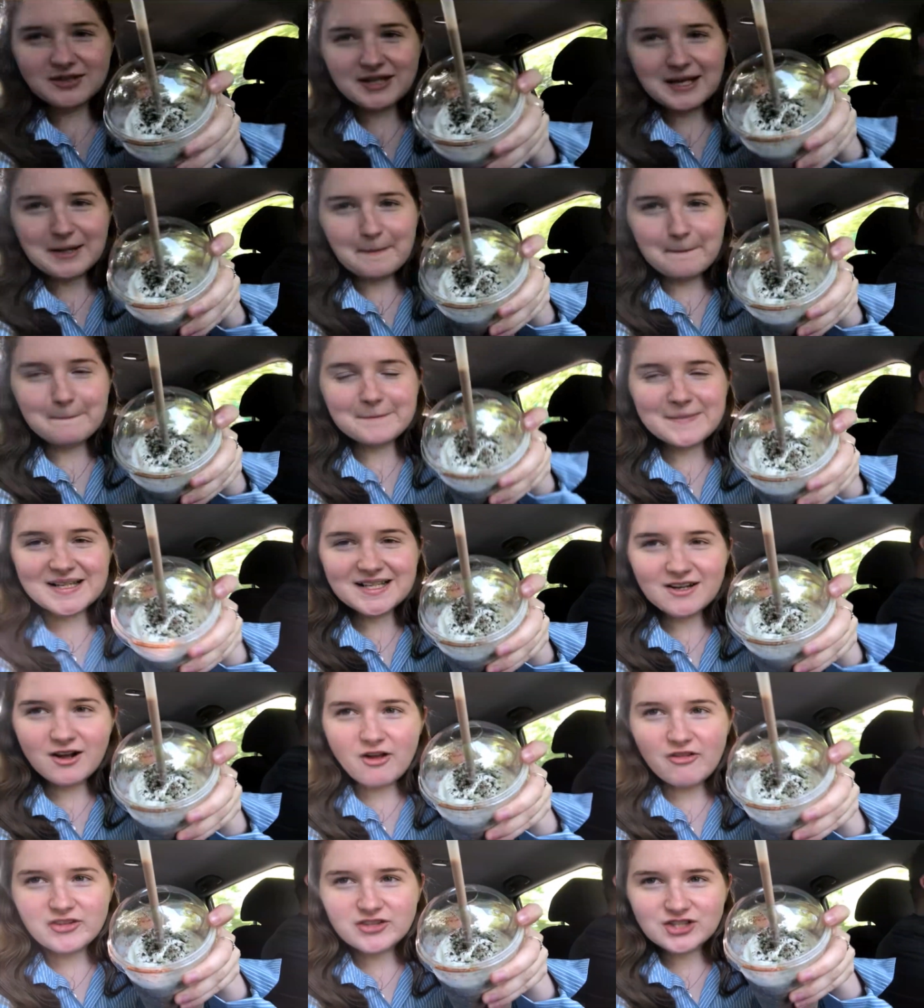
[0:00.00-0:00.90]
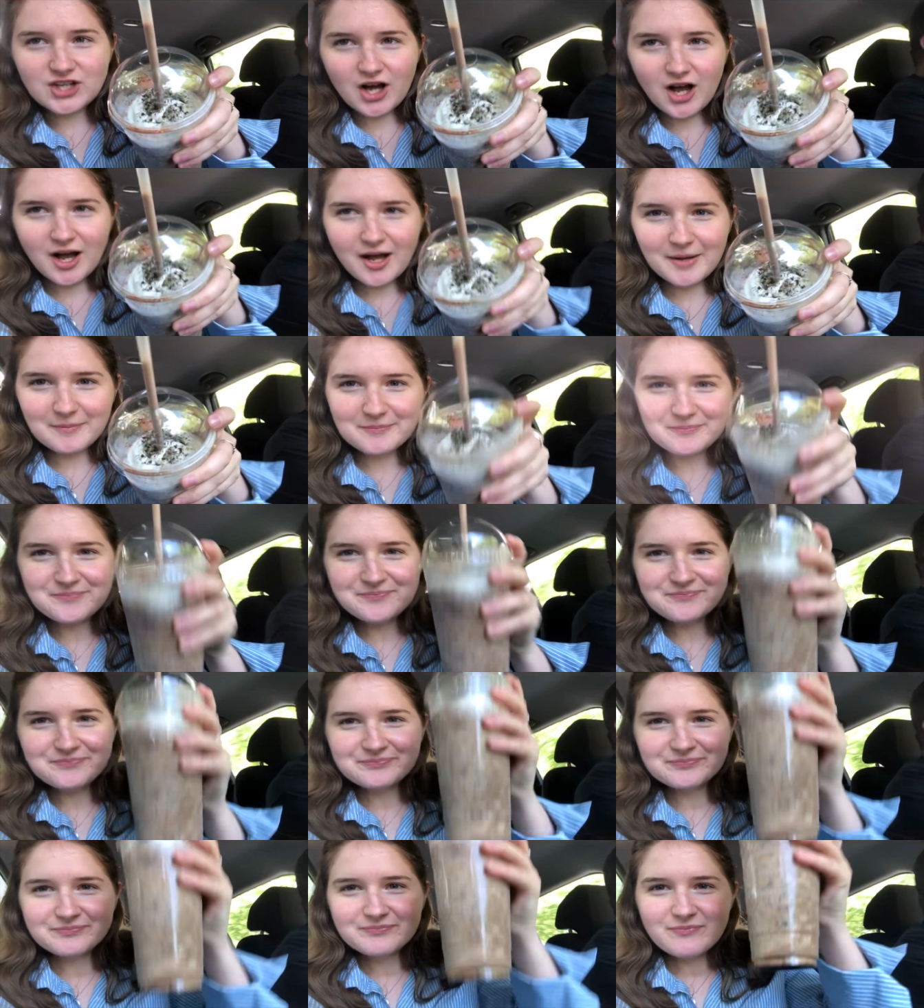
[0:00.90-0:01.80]
like mint on the top.
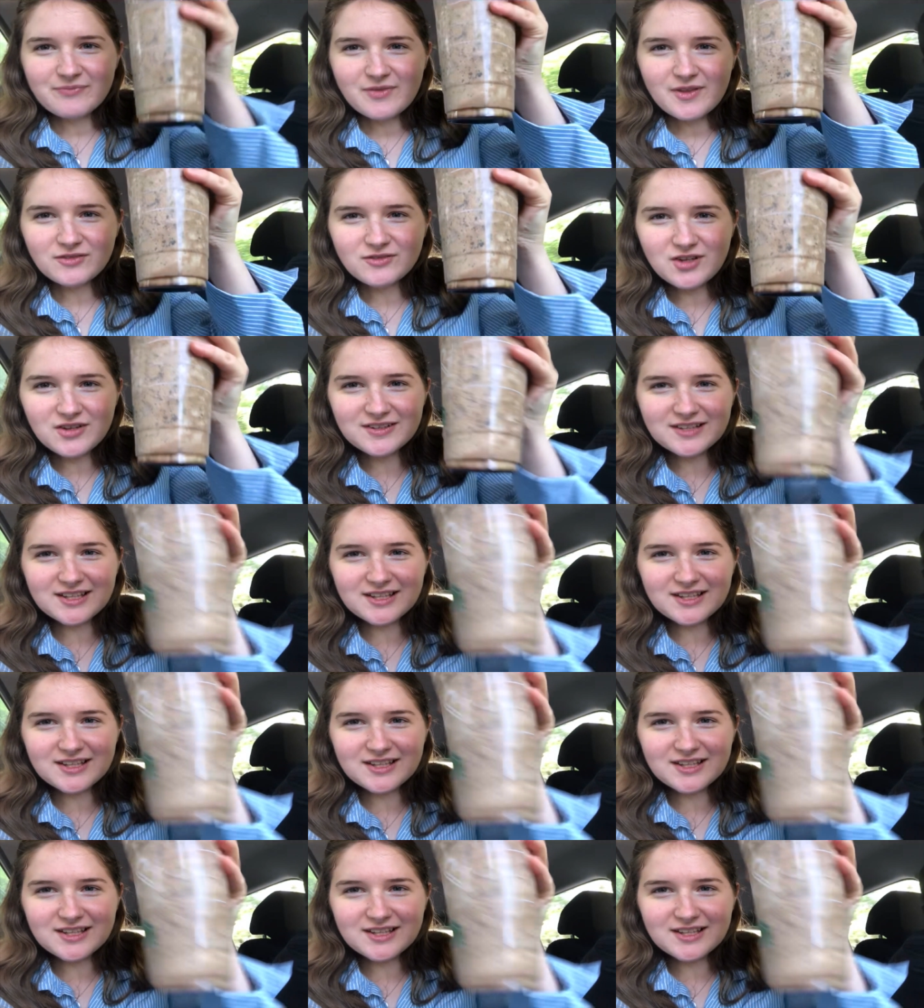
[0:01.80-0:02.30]
Look,